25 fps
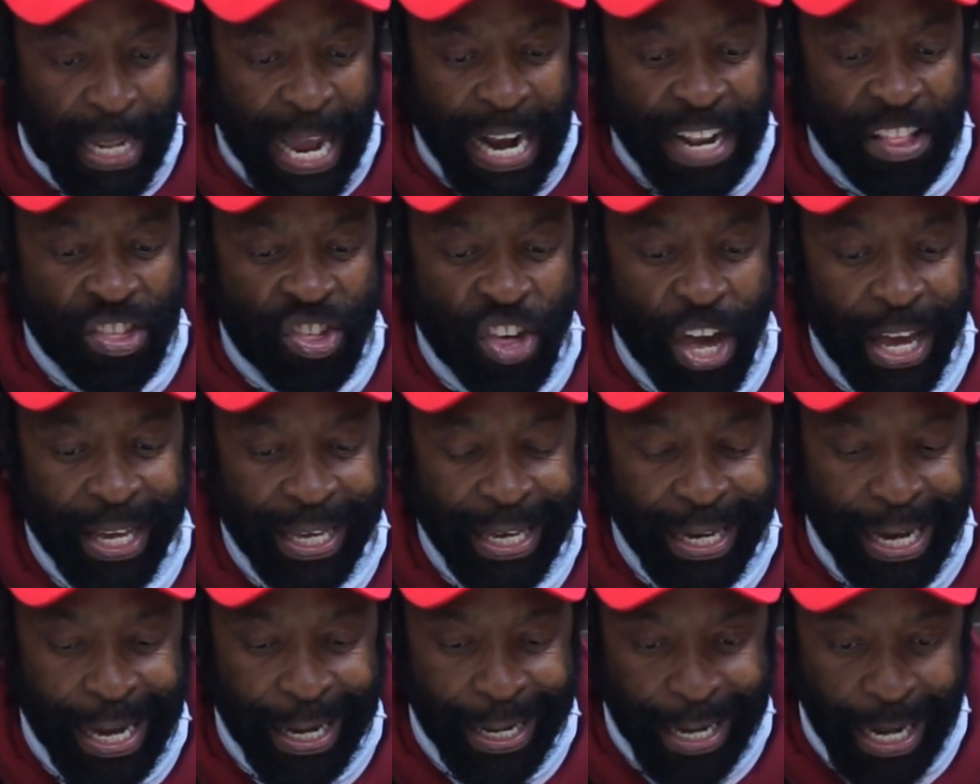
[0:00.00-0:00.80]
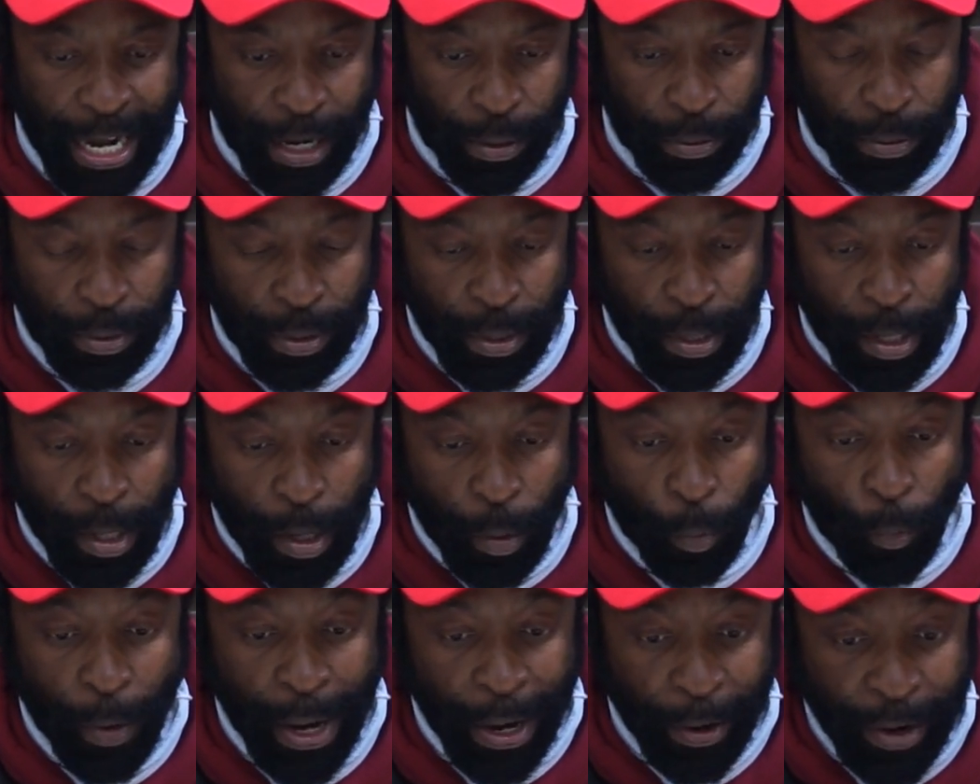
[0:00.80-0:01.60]
and checking accounts,
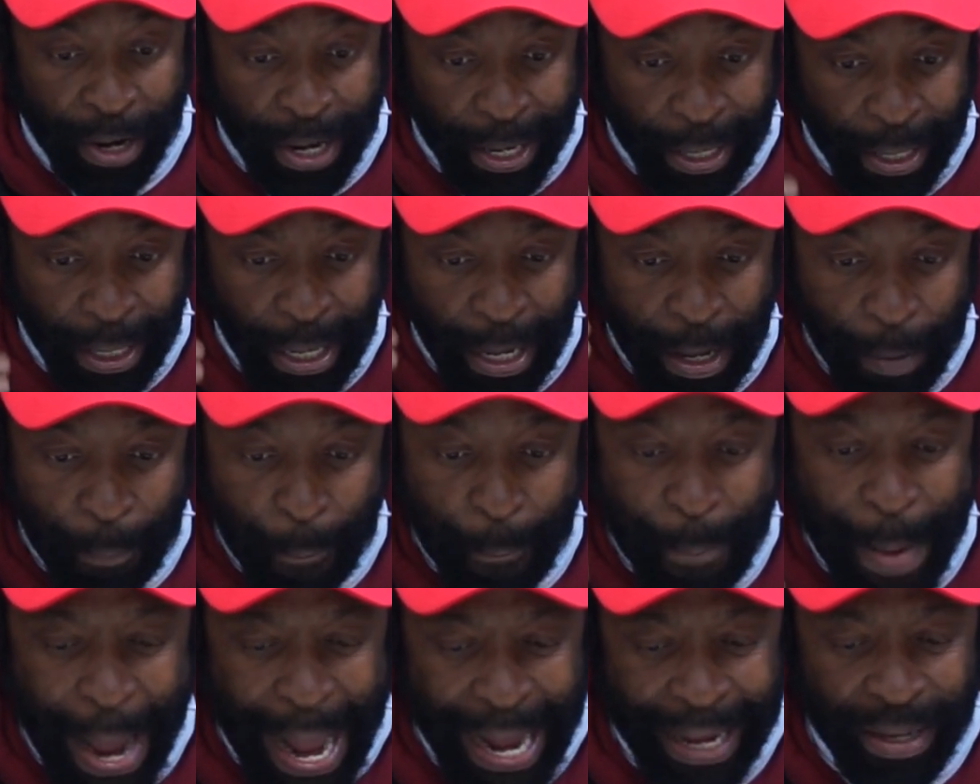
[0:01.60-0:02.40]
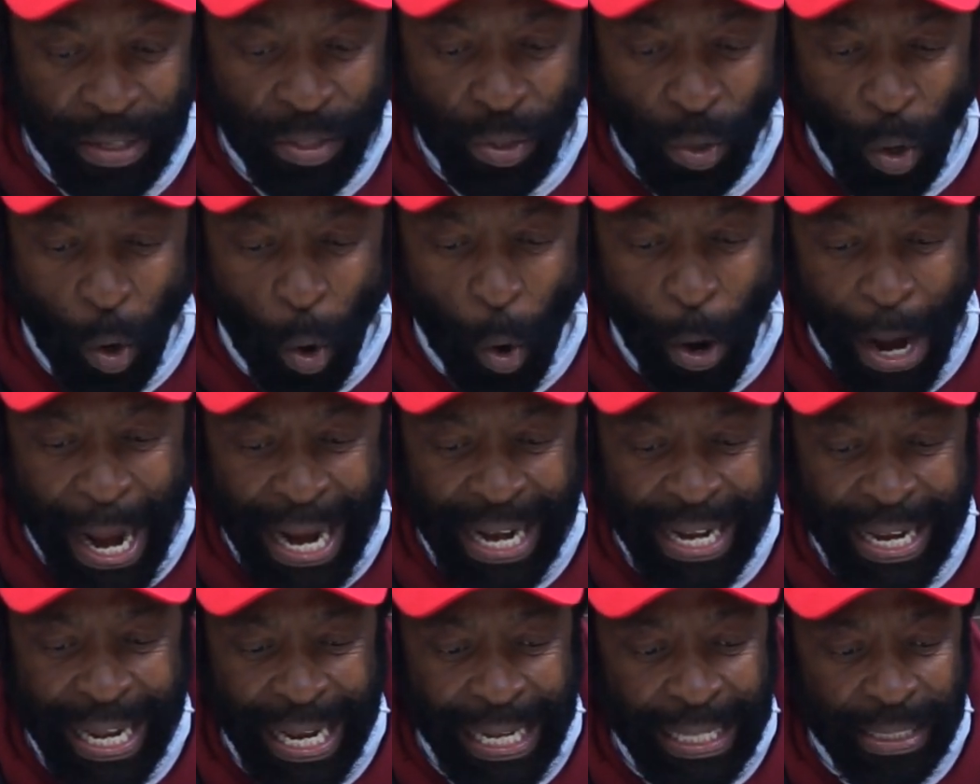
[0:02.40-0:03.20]
wherein banks or
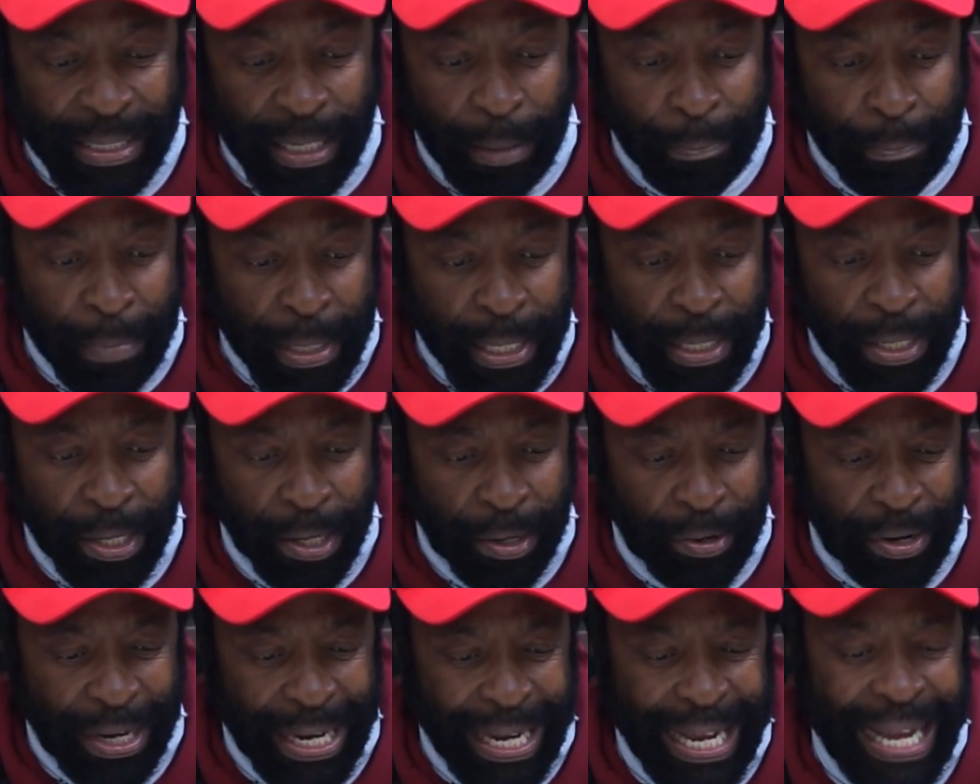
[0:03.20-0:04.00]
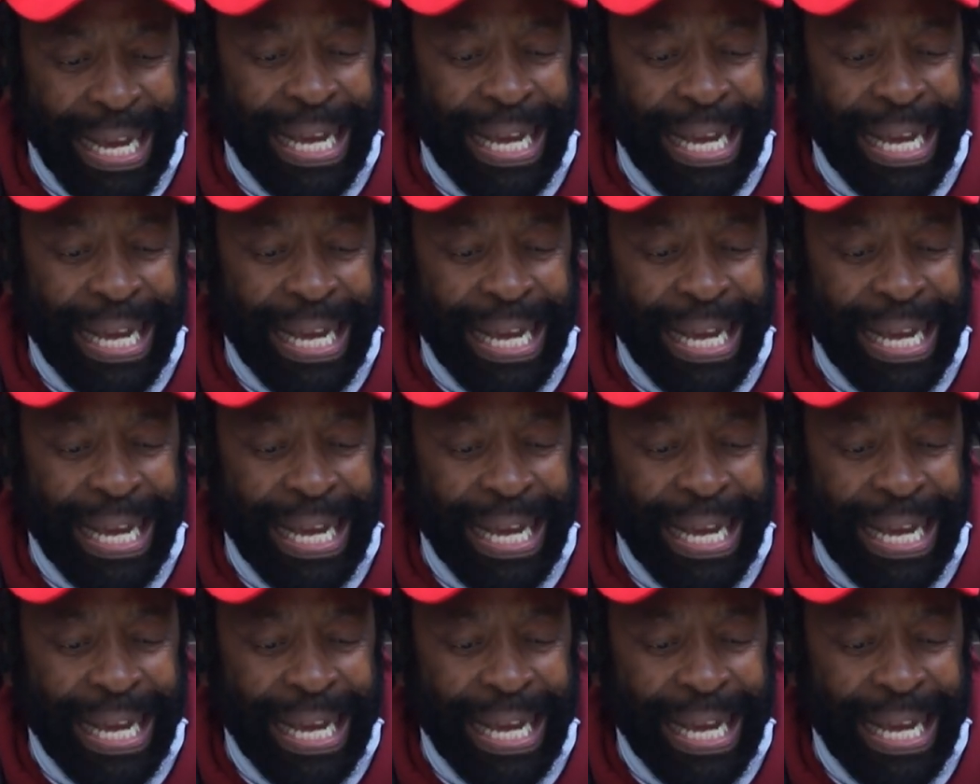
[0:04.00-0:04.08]
any intermediary